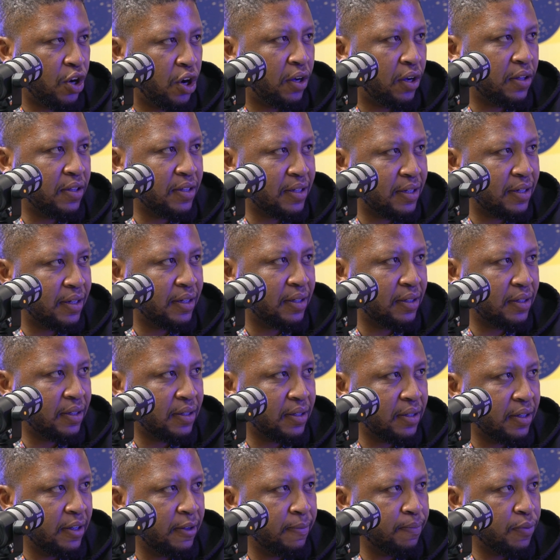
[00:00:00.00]

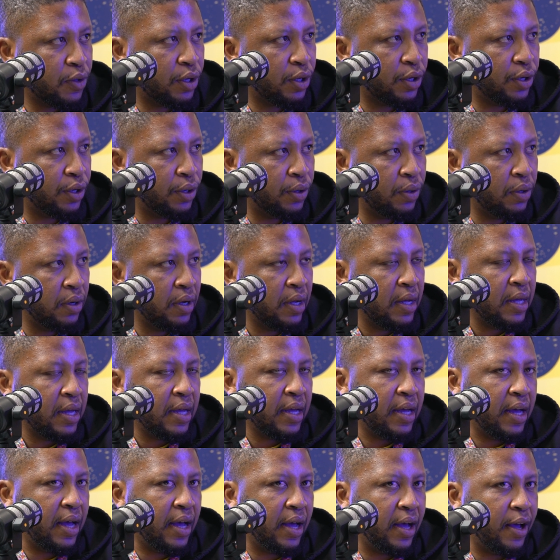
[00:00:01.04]
continent. You
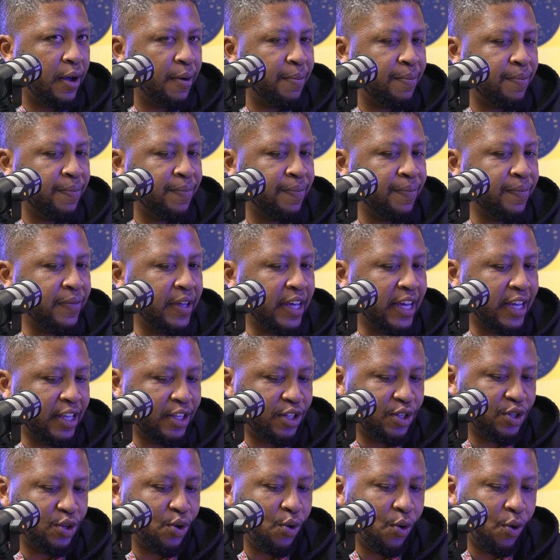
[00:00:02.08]
know,
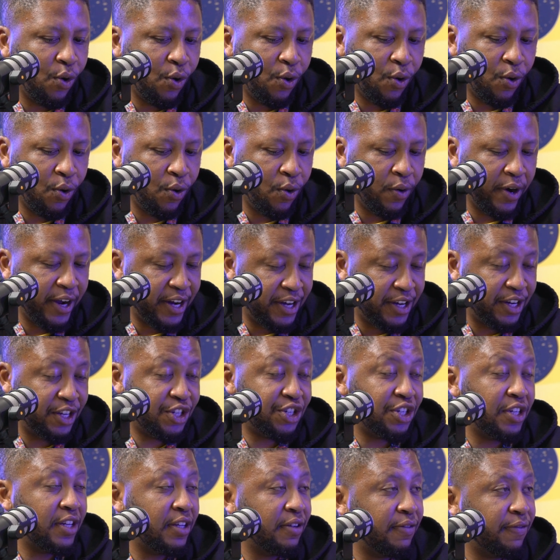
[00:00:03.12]
is your
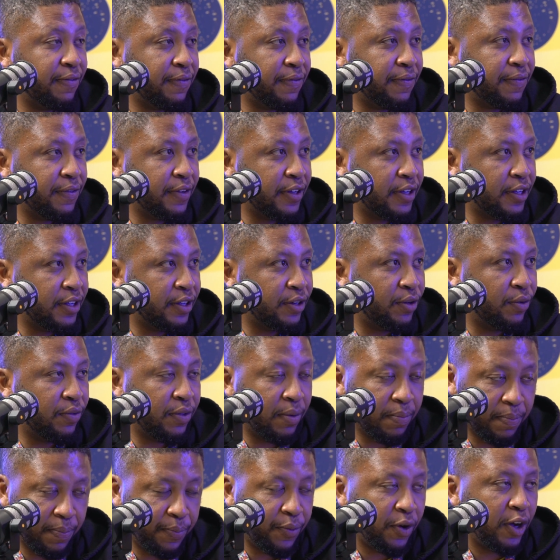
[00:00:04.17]
initiative, you know,
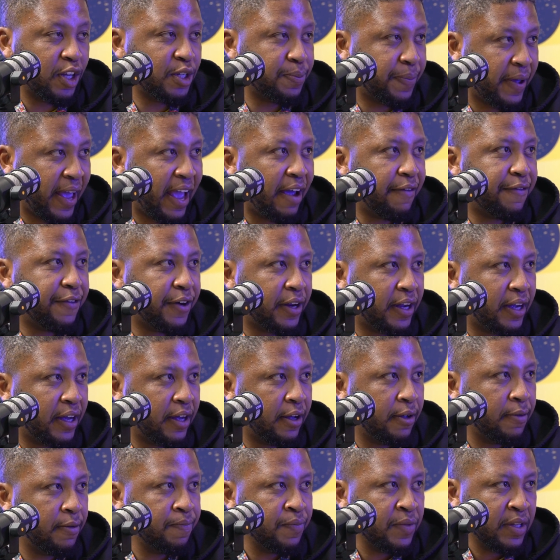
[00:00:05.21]
the Prosper
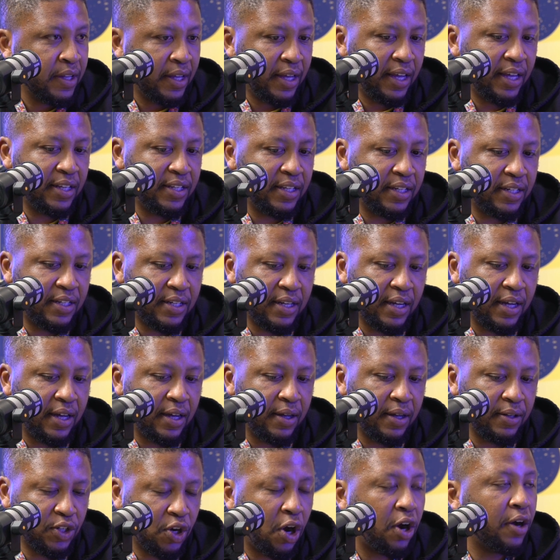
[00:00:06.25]
Africa, is it
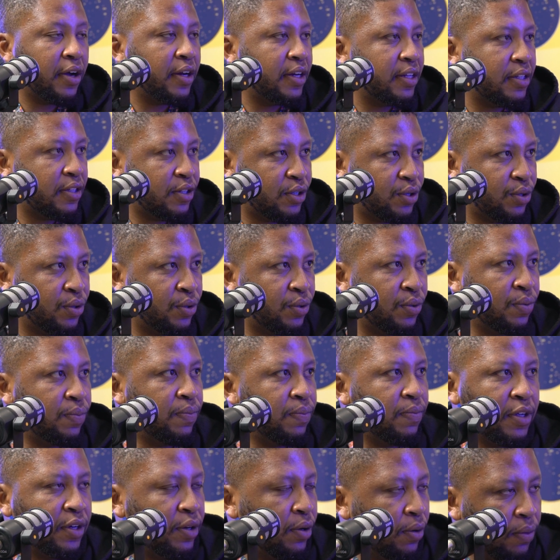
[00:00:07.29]
targeted to,
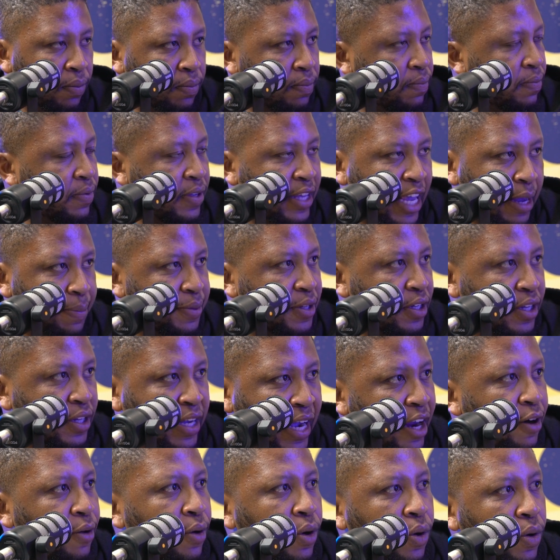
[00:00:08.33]
you know, Cape to
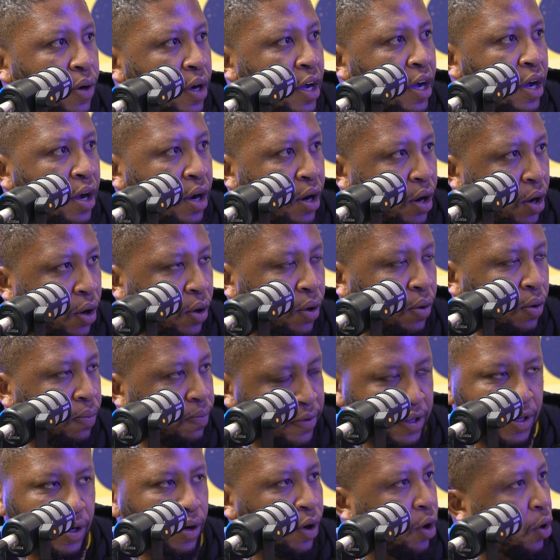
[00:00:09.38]
Cairo,
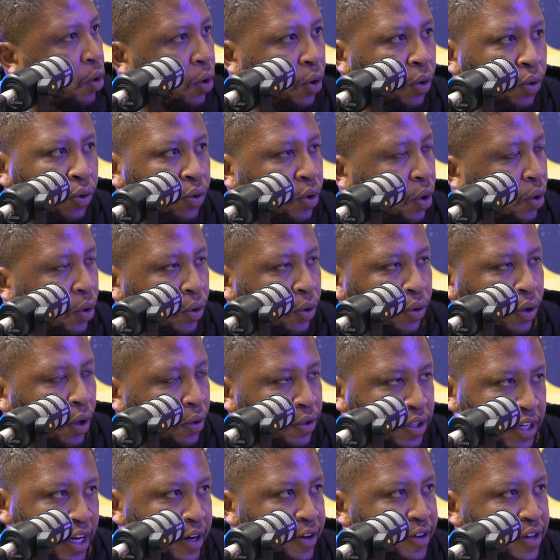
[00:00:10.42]
you know, all
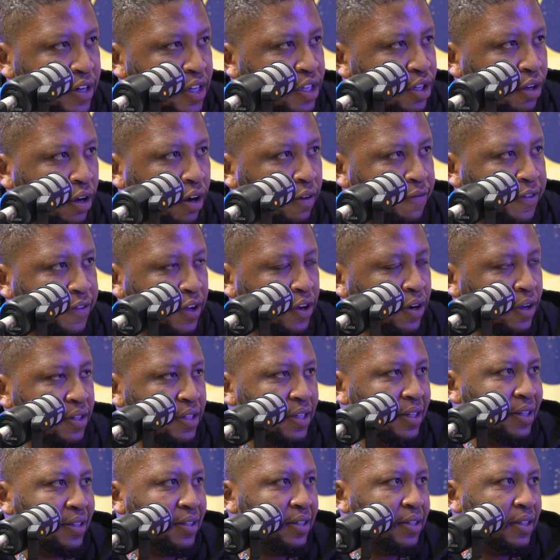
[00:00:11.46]
territories of the
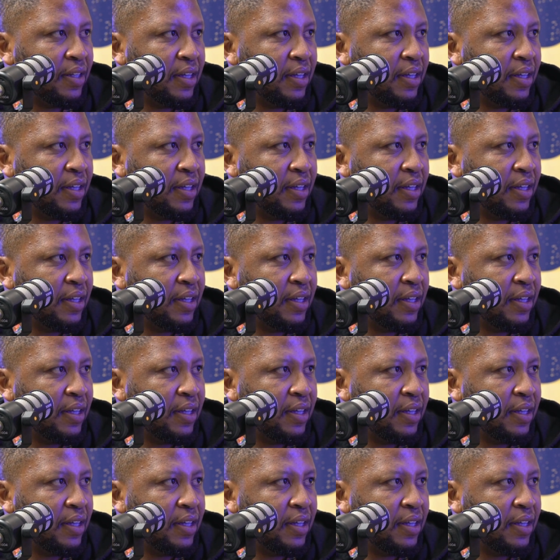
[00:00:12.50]
continent?